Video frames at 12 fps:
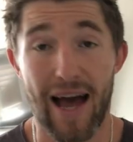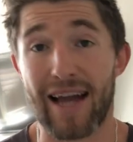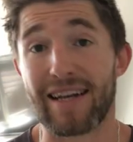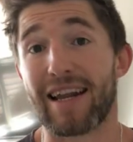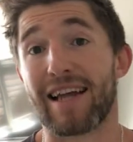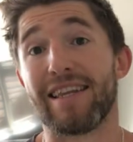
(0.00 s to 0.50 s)

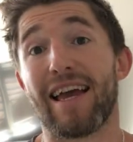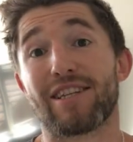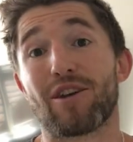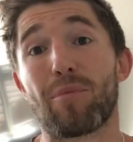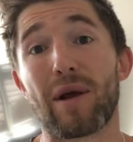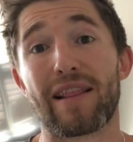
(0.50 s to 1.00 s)
And yeah,
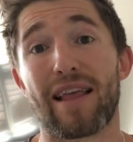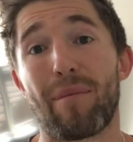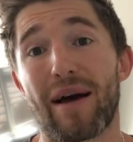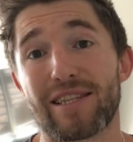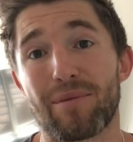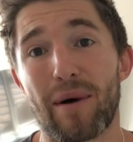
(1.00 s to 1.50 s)
so bringing that
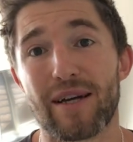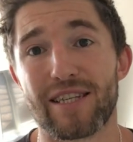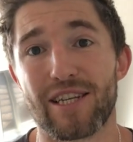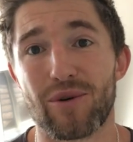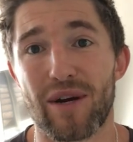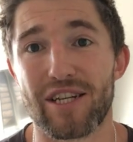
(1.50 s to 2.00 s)
back to my
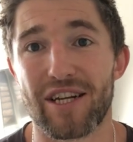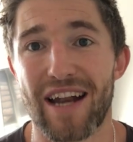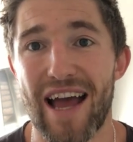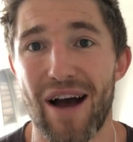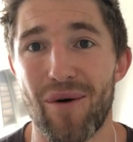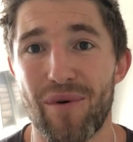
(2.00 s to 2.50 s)
situation
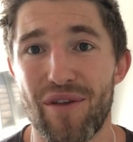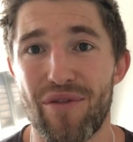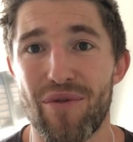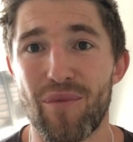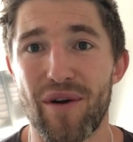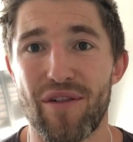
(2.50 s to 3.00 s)
now
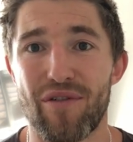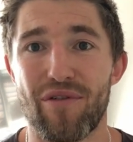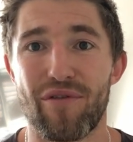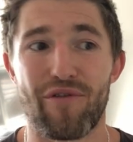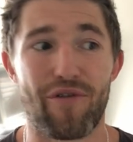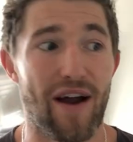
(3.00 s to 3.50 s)
with
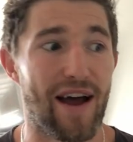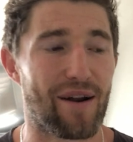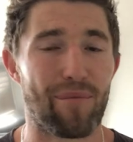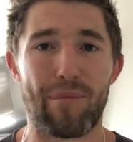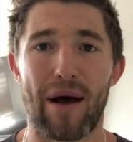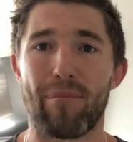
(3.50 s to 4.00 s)

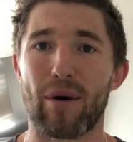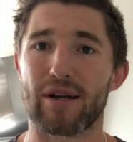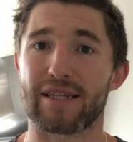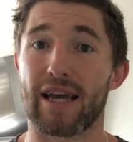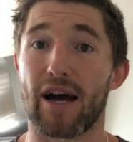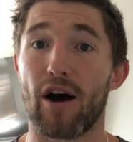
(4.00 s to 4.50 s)
Fran and
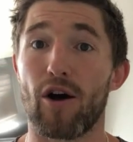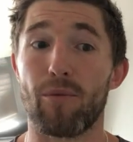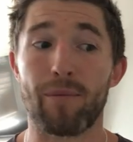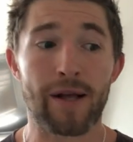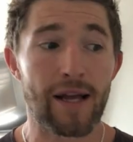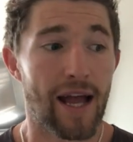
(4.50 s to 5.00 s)
Bertie at
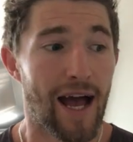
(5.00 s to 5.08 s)
home,